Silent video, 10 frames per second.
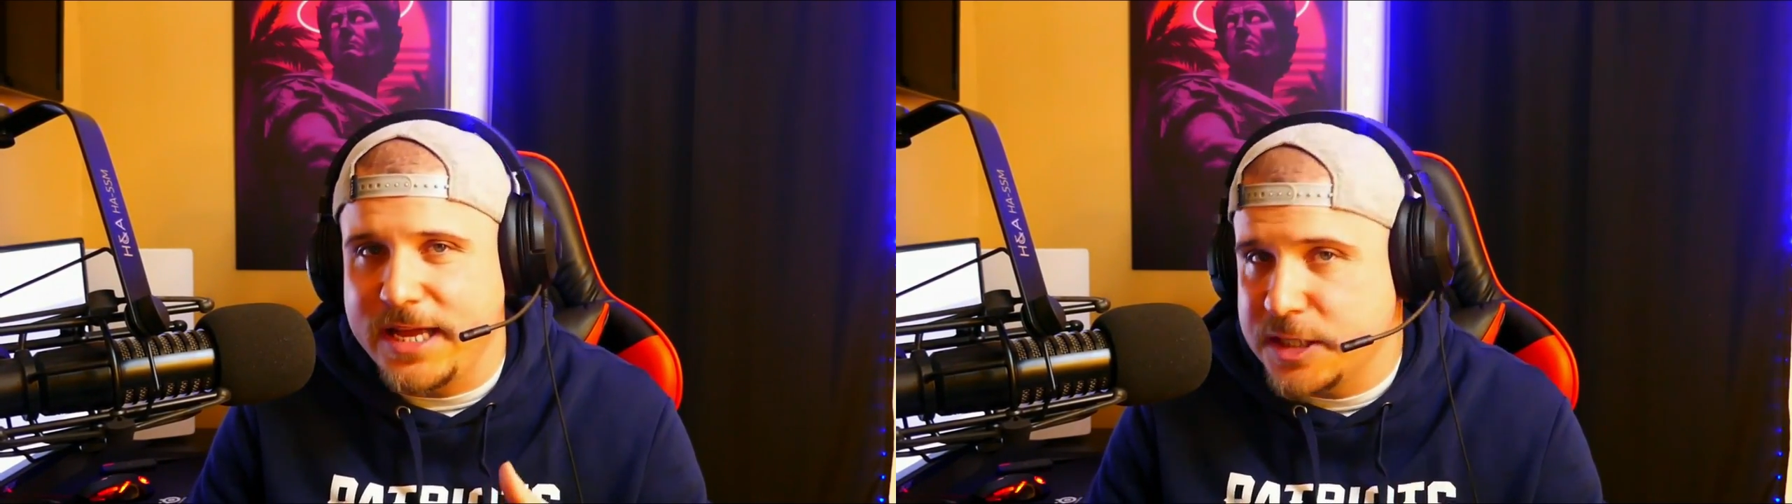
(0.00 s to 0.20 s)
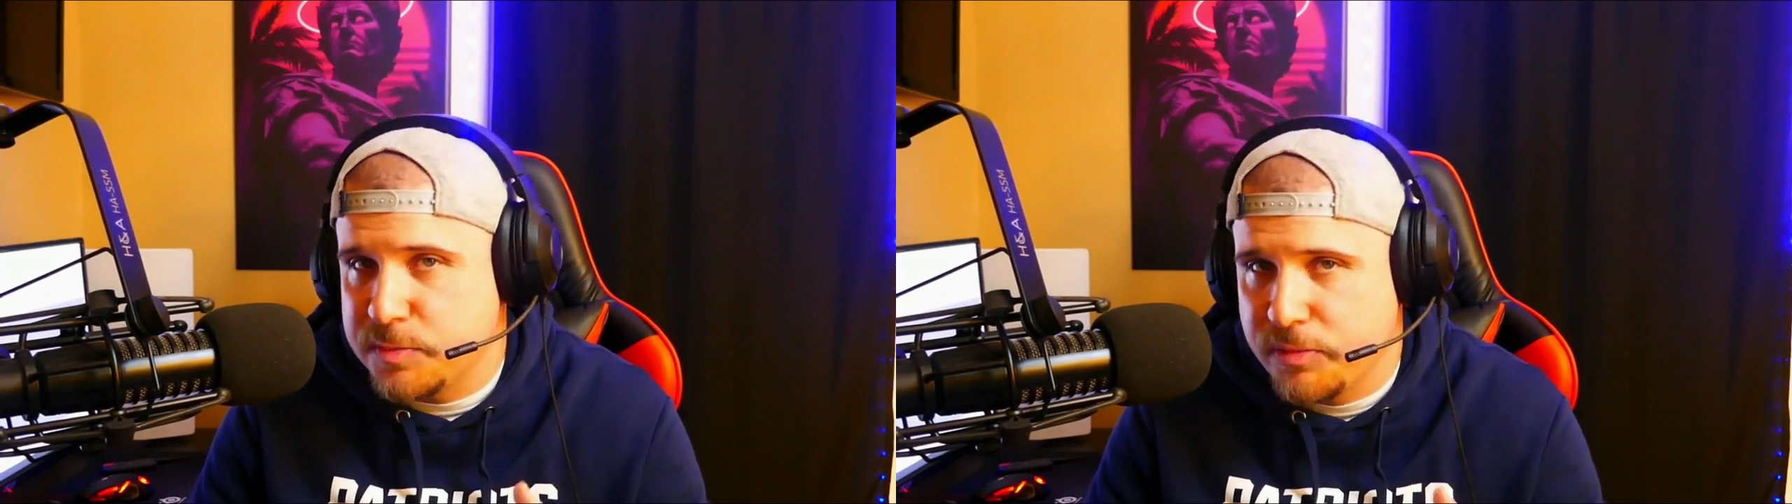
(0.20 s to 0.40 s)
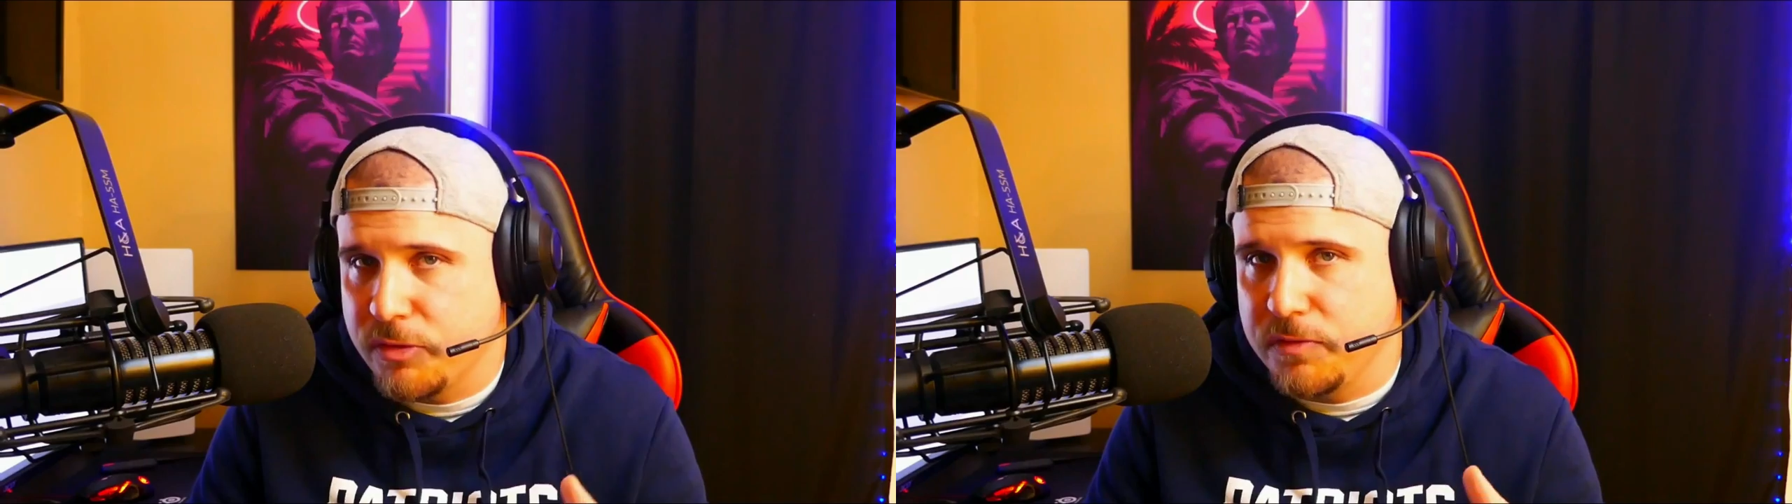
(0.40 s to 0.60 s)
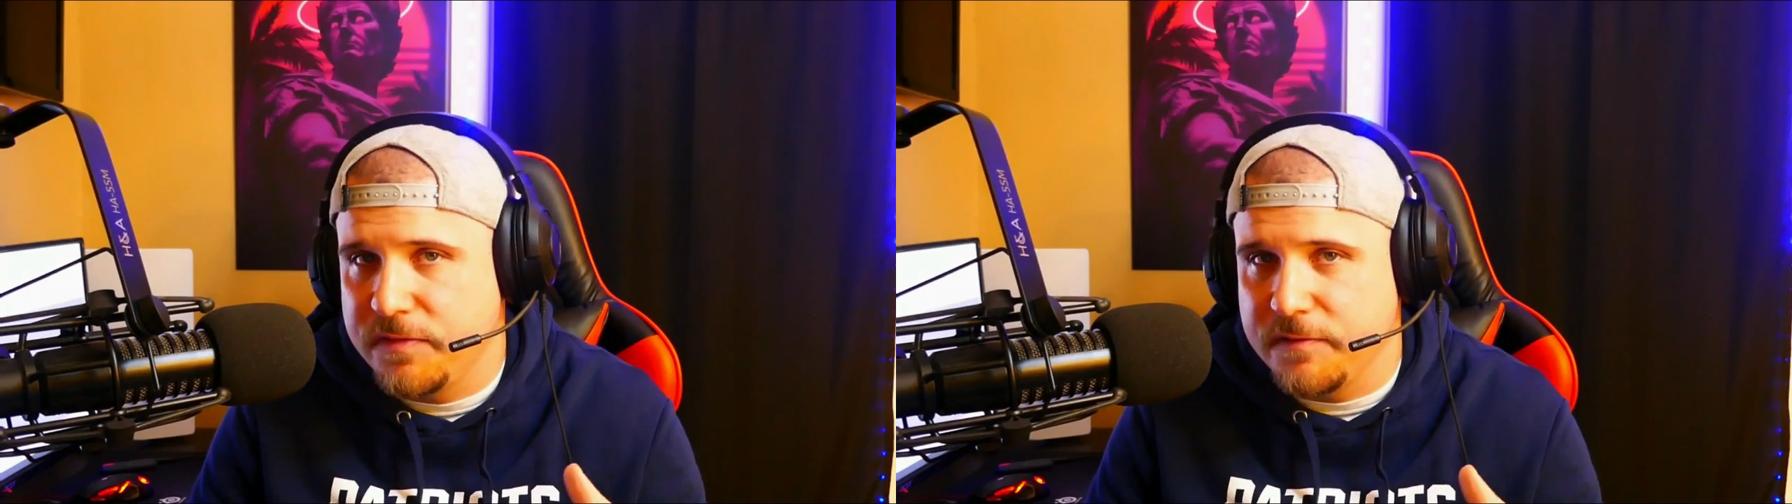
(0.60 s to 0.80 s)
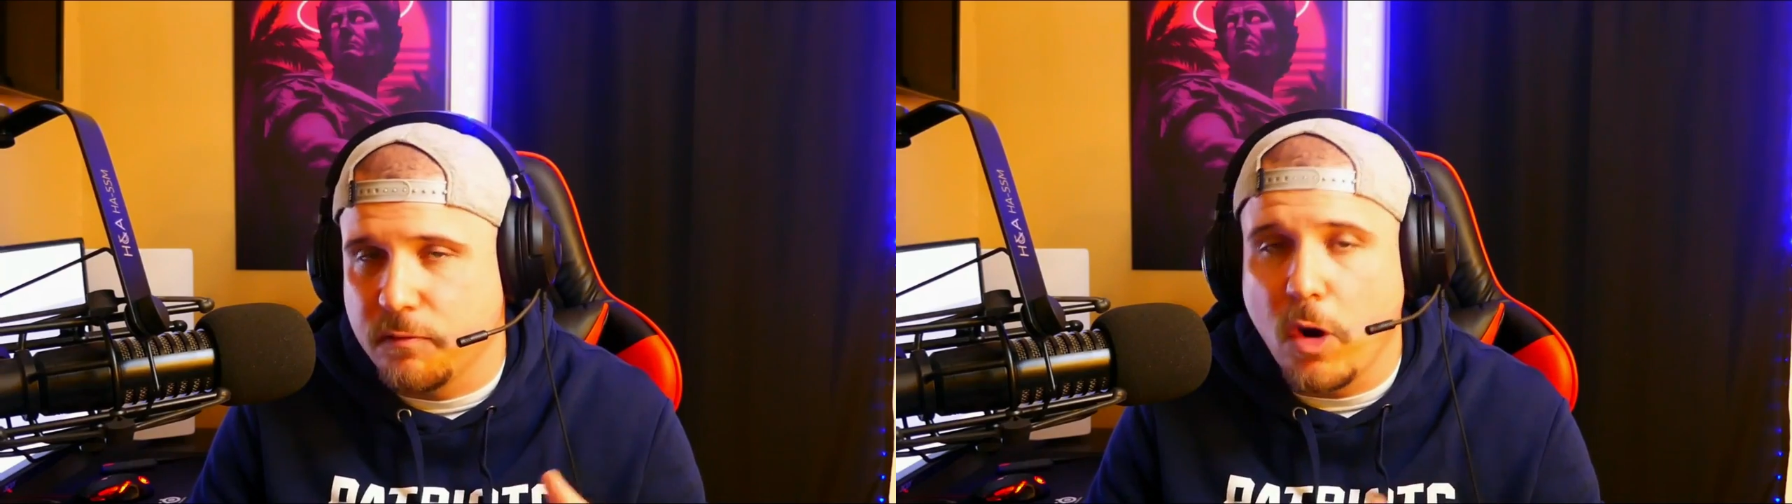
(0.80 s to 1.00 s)
is
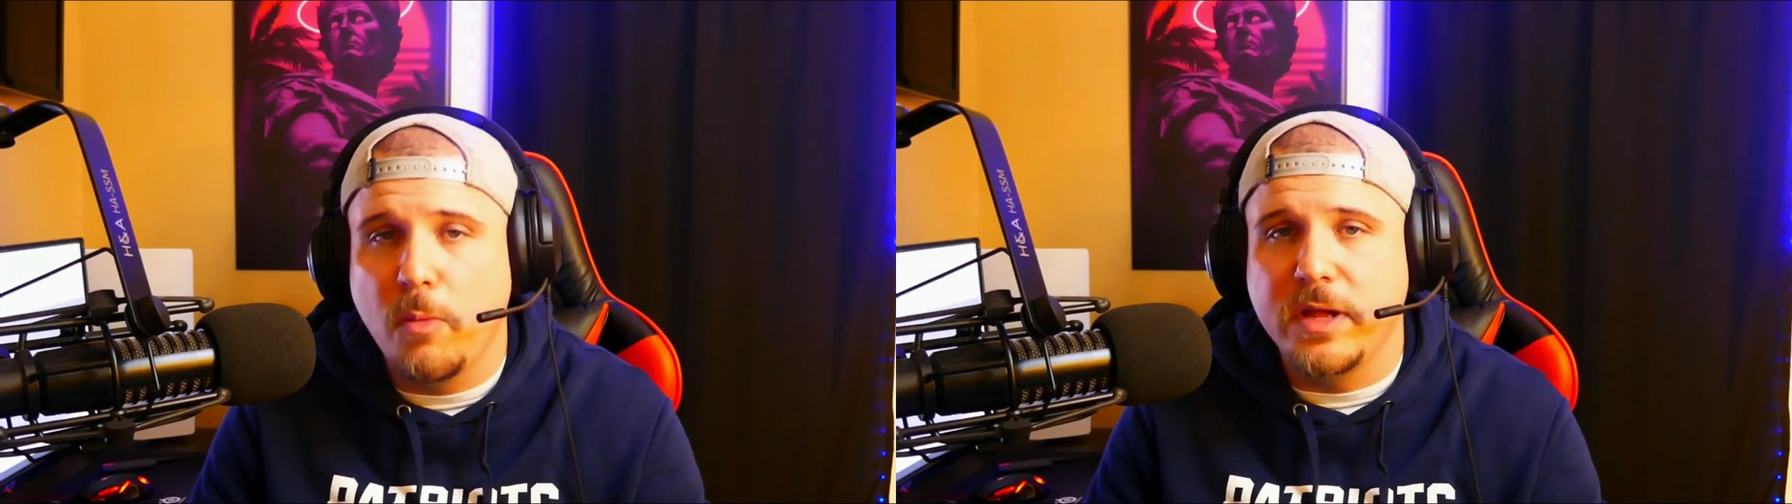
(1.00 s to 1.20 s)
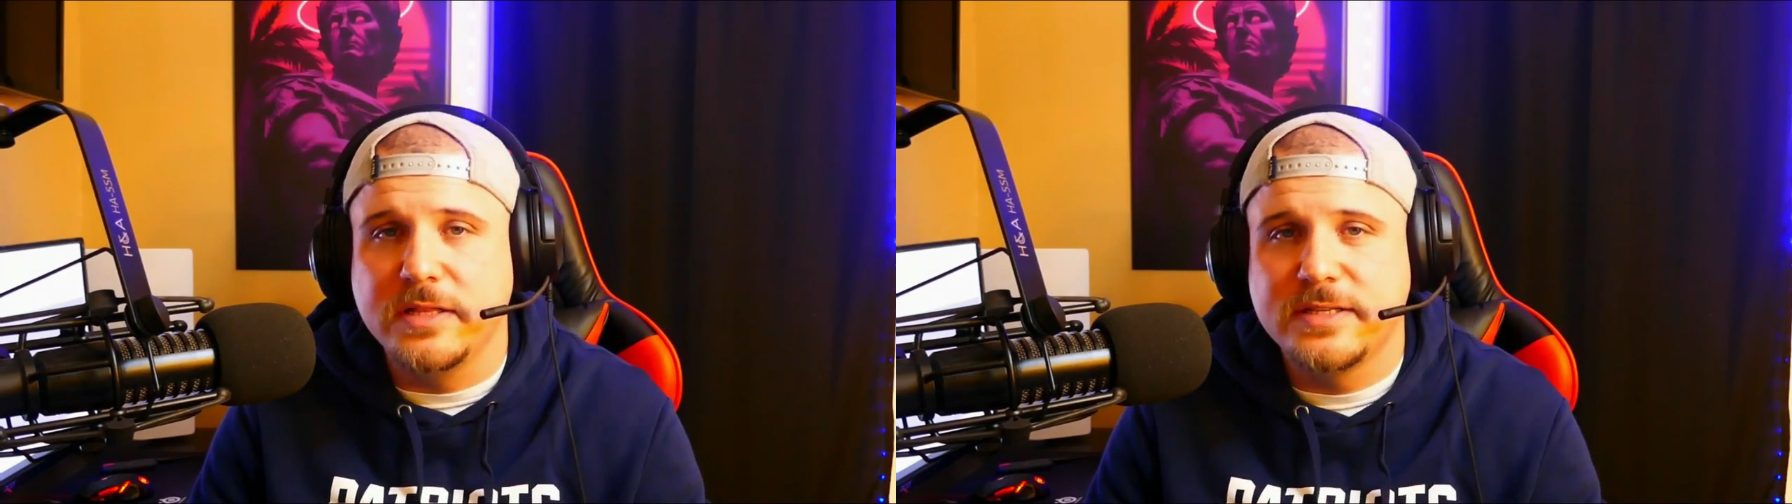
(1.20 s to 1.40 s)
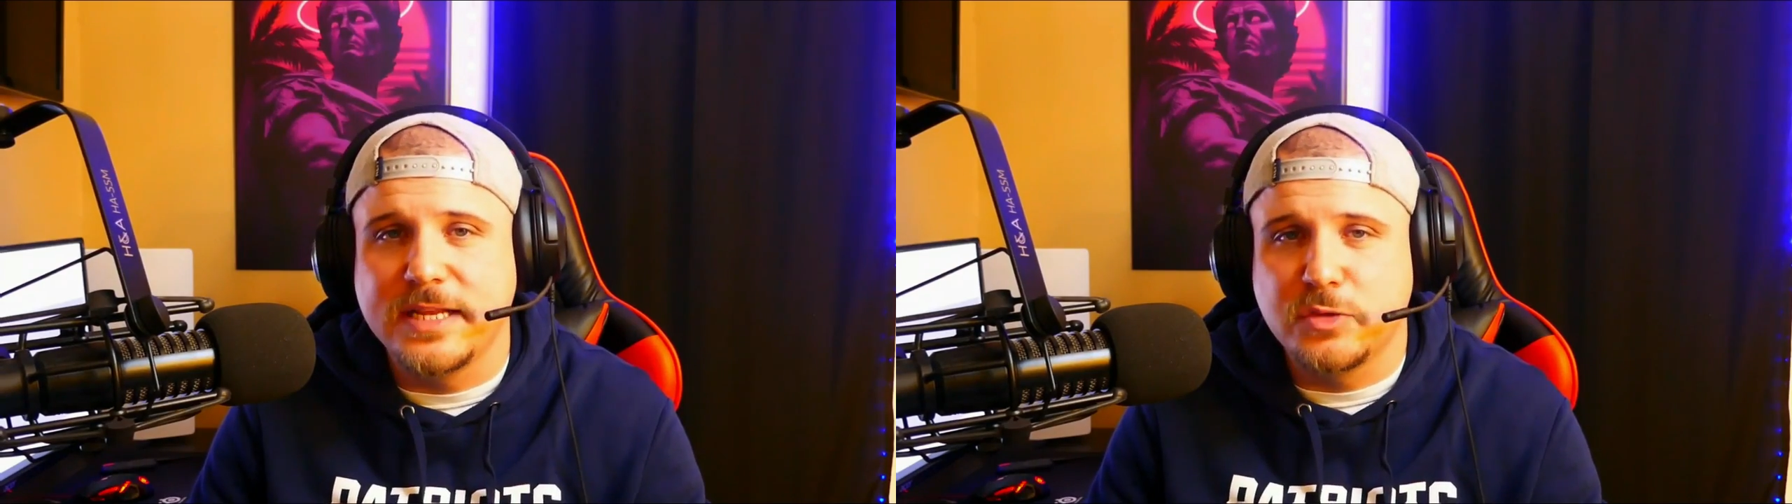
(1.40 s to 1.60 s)
proof of Romans,